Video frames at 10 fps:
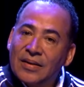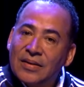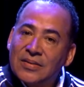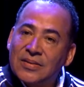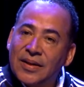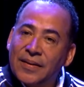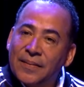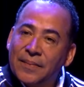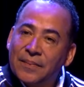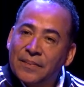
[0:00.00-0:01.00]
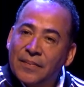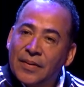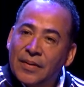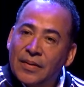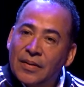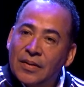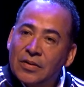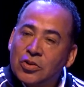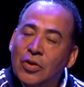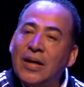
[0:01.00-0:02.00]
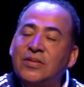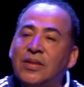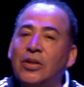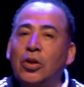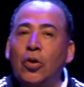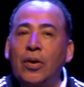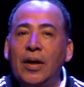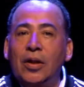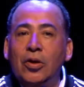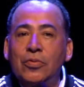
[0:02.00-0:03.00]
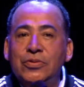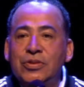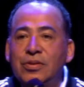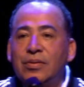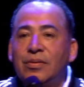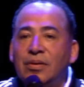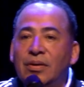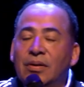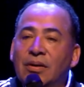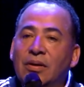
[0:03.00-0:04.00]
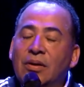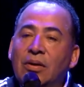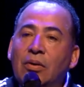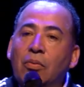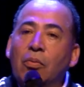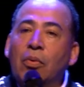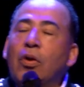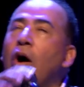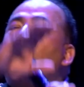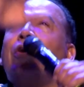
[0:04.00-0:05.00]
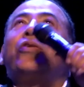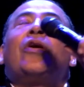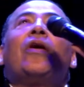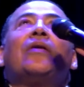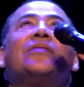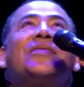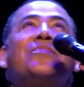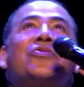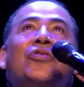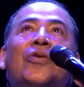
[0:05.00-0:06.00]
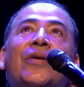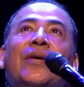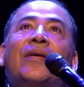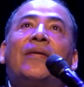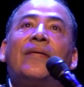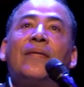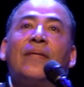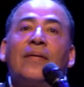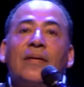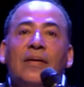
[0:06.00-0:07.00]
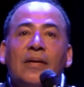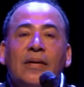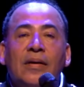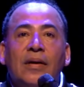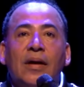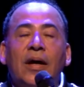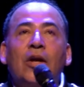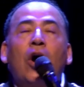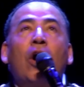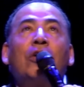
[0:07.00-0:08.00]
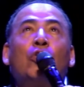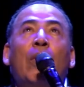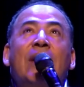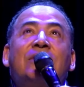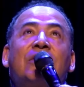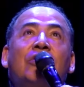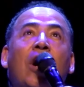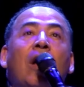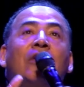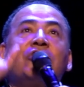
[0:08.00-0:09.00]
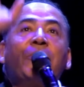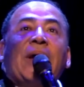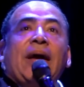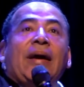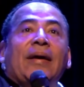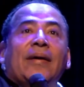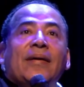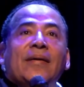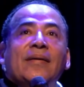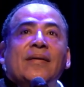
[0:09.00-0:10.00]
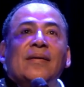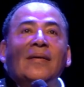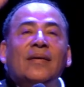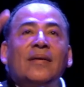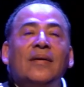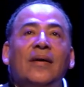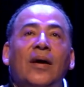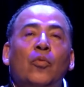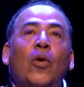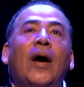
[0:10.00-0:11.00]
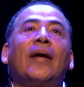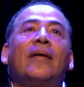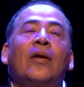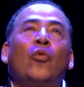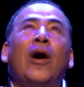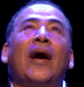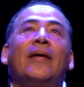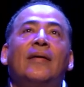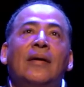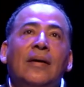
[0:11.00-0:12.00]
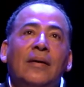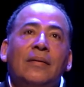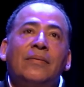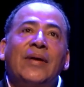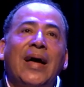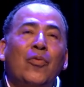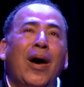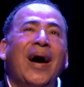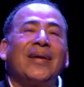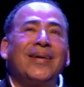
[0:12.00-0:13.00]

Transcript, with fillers: See, trust in the Lord. I close with all your heart, Tim Storey. In all your ways, acknowledge me. And what? And what? Then what?